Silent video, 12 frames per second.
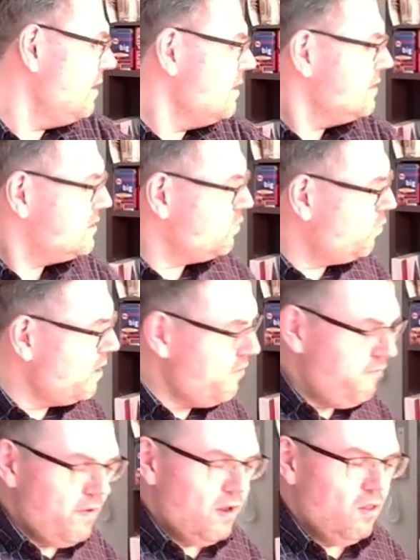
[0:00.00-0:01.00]
So if
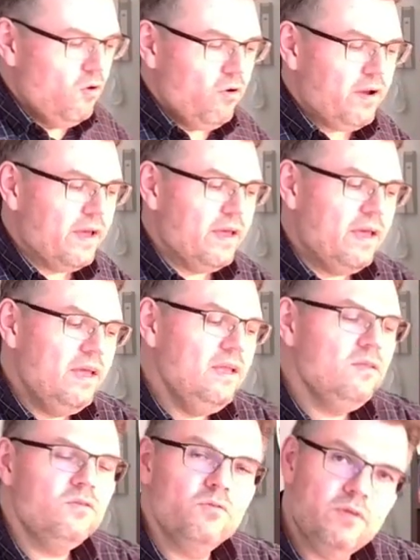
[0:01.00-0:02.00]
we are looking
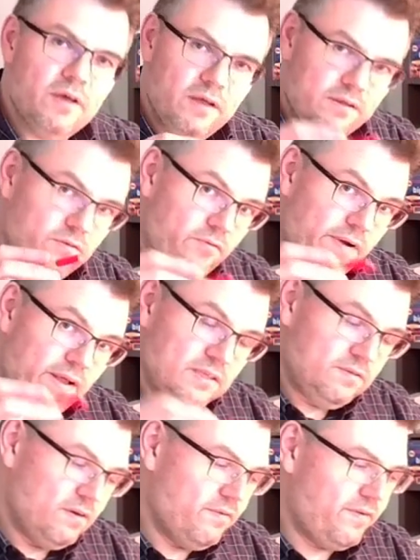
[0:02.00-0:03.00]
into the
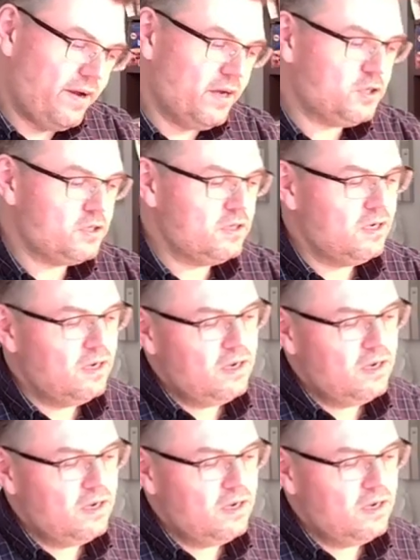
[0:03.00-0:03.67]
transfer function